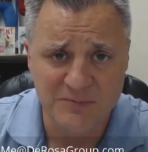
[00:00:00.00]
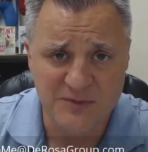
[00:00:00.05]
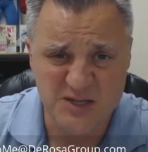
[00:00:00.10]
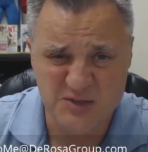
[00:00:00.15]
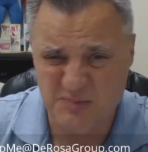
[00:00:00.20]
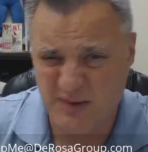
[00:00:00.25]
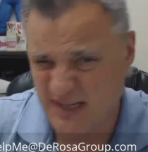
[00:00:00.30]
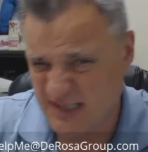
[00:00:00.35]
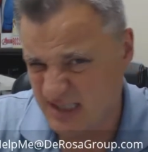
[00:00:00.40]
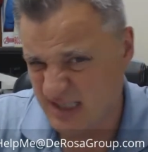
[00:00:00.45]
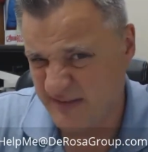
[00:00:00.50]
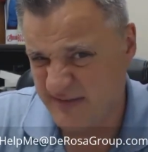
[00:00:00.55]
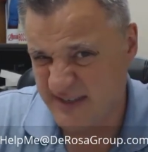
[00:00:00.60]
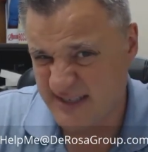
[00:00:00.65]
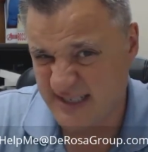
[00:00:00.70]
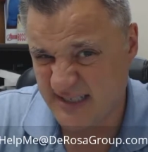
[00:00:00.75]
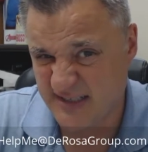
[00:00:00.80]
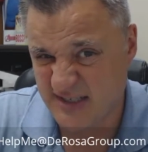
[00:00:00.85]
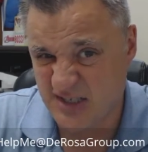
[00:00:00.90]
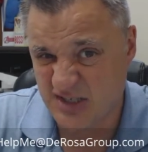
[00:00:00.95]
especially if
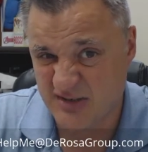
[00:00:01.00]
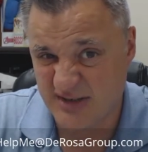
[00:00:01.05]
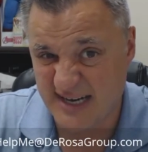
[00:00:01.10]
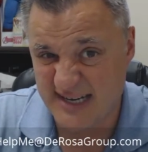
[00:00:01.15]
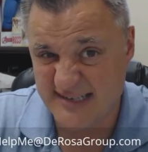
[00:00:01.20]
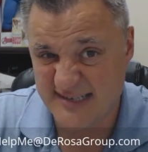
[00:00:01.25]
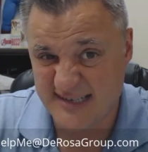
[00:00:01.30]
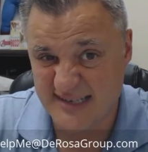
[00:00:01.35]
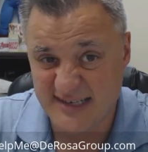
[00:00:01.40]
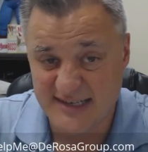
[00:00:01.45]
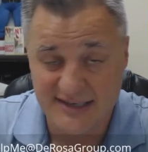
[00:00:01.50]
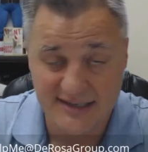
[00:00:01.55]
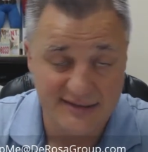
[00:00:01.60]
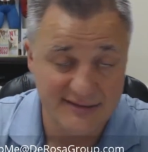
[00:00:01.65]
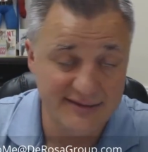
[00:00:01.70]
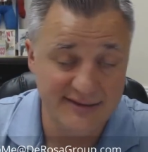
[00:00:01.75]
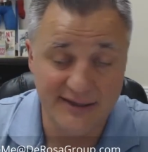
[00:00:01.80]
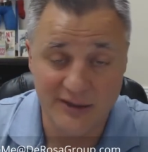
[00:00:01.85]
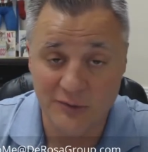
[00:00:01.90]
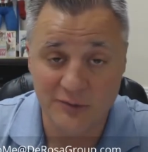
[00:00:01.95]
it's in distress
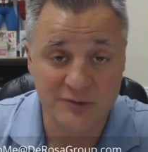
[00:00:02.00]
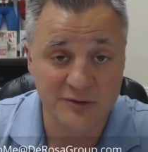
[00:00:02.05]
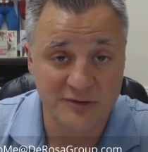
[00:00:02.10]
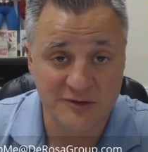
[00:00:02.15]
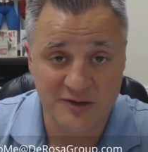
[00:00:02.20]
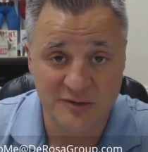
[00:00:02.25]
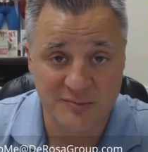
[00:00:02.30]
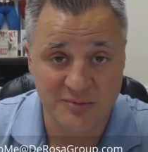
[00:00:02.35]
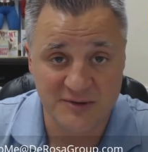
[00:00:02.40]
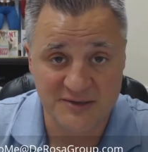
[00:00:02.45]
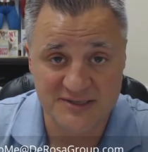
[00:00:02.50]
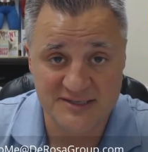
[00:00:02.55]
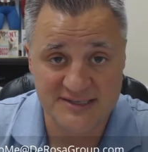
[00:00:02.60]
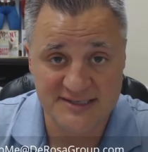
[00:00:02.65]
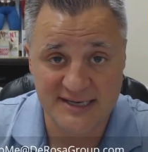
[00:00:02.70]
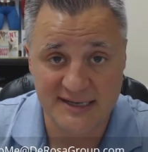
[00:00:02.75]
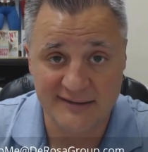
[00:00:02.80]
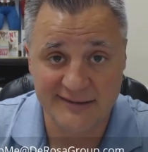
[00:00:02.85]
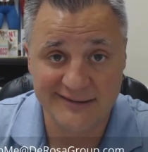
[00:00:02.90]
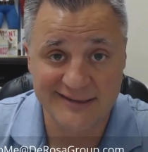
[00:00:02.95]
the owner or the person
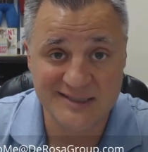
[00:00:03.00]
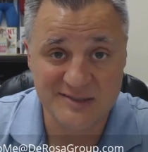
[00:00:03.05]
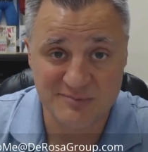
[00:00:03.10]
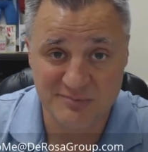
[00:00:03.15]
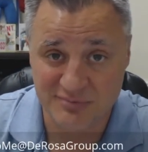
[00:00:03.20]
selling it's